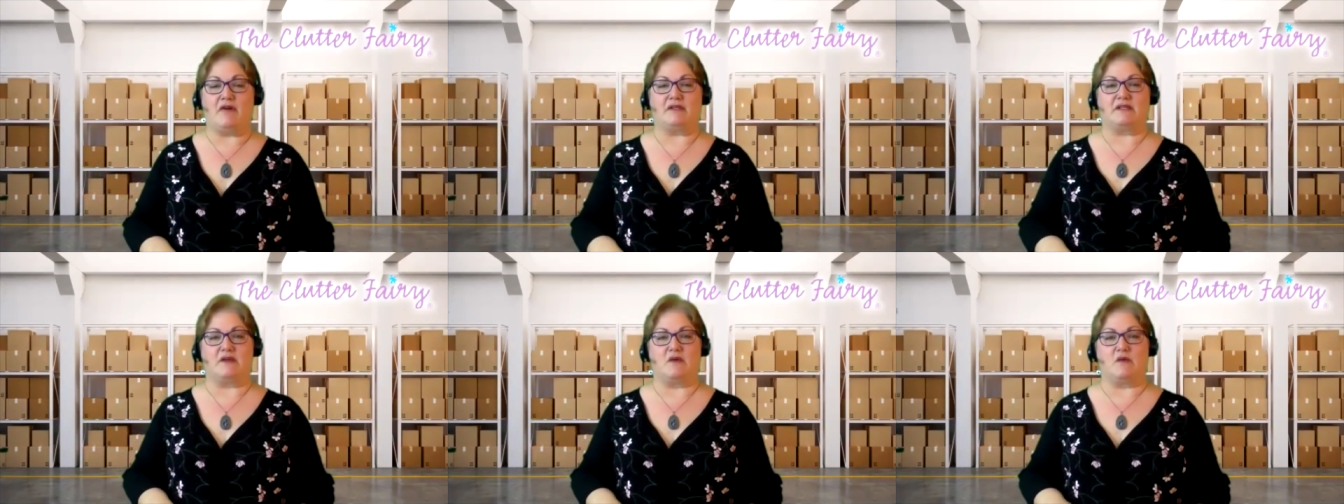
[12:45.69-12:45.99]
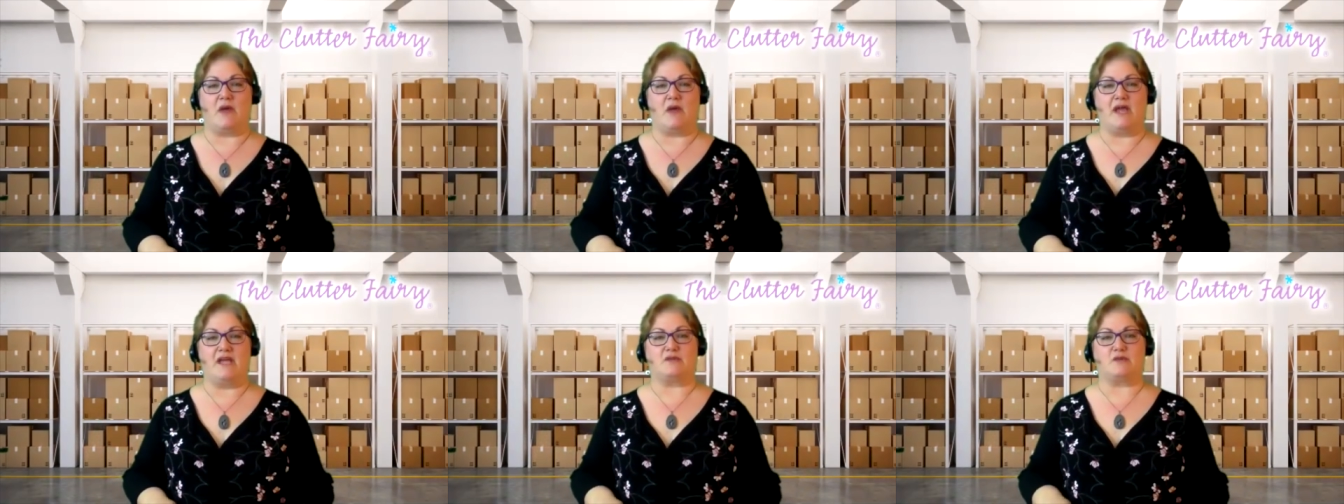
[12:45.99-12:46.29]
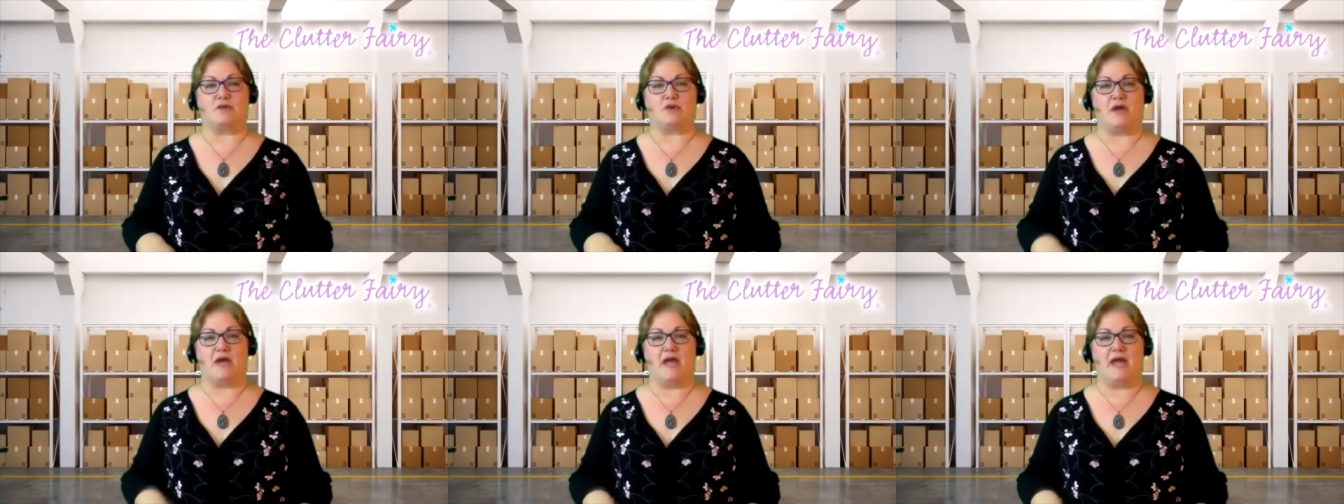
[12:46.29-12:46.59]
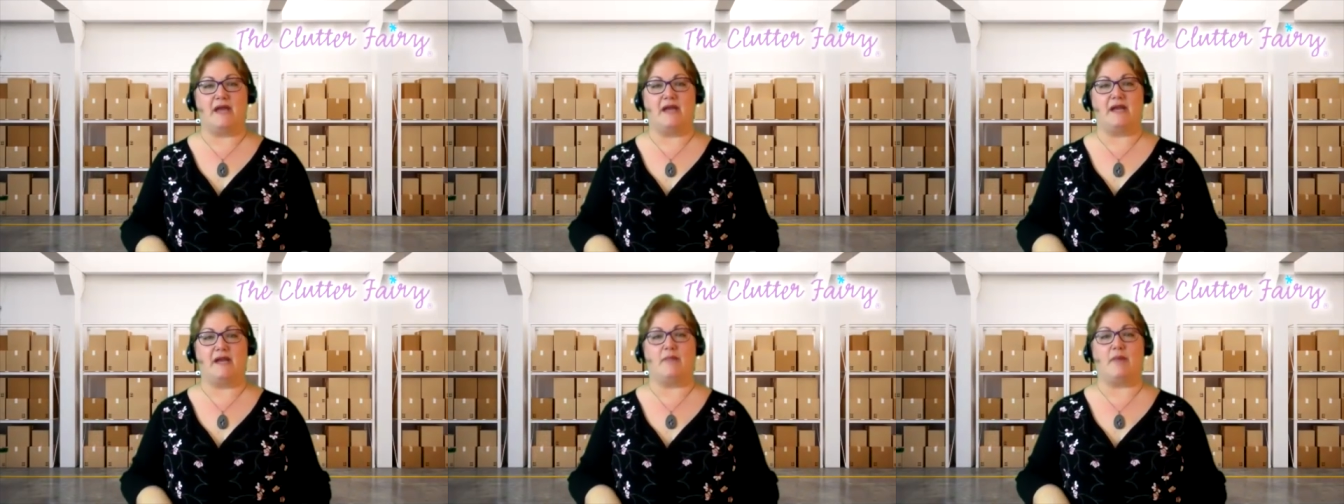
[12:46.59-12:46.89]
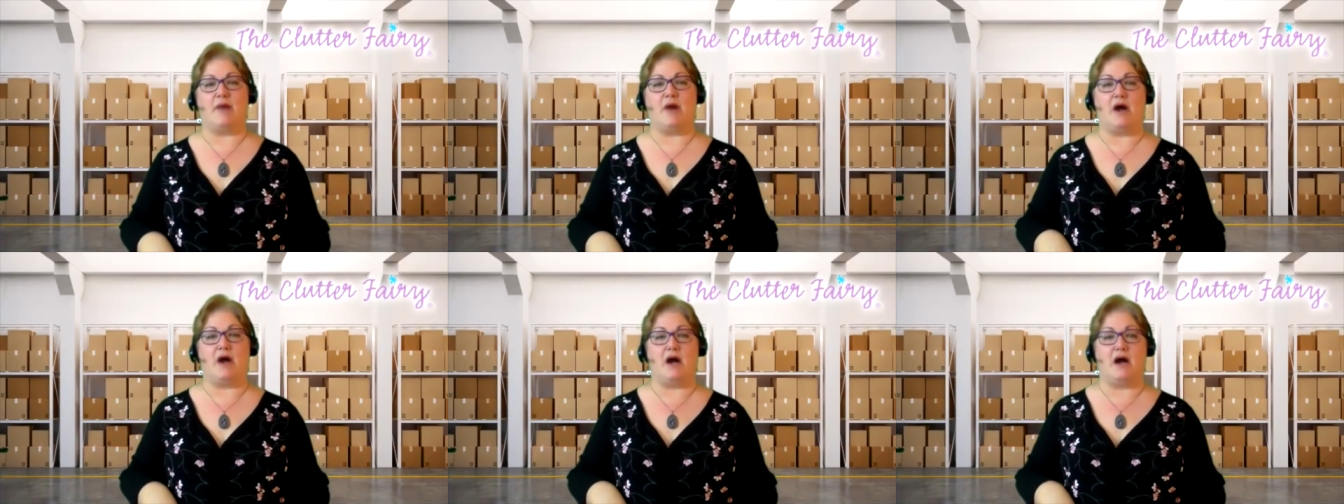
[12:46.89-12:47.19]
at the waist with her head in a
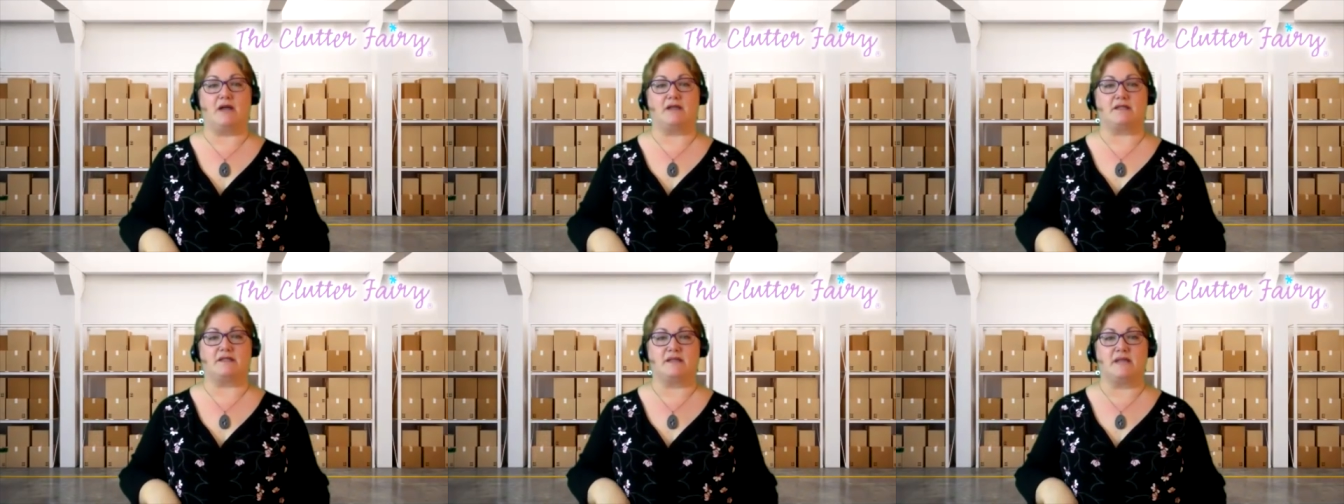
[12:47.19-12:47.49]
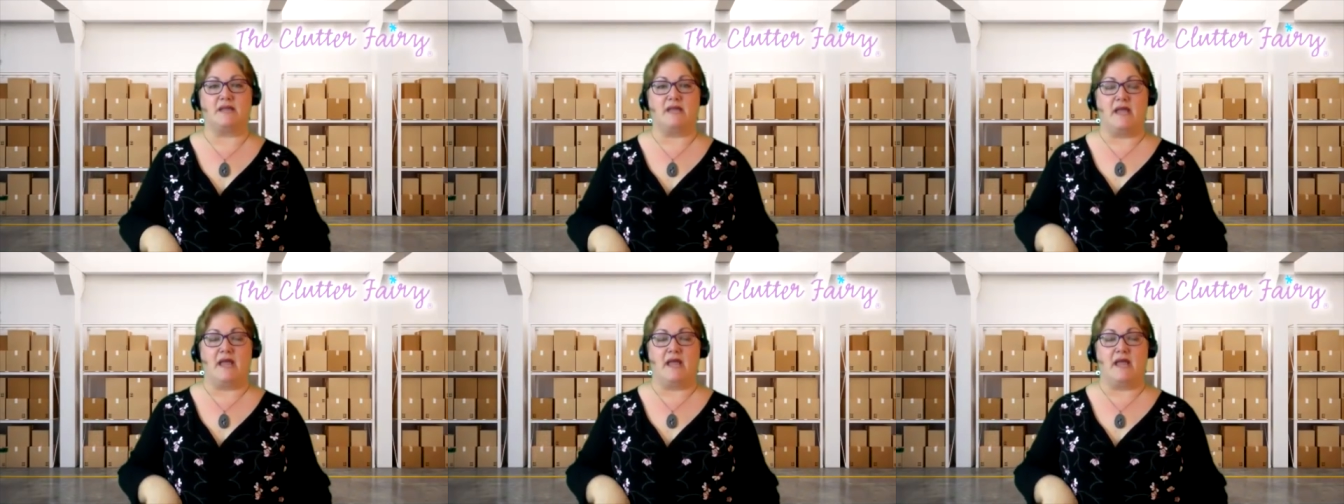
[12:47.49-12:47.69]
box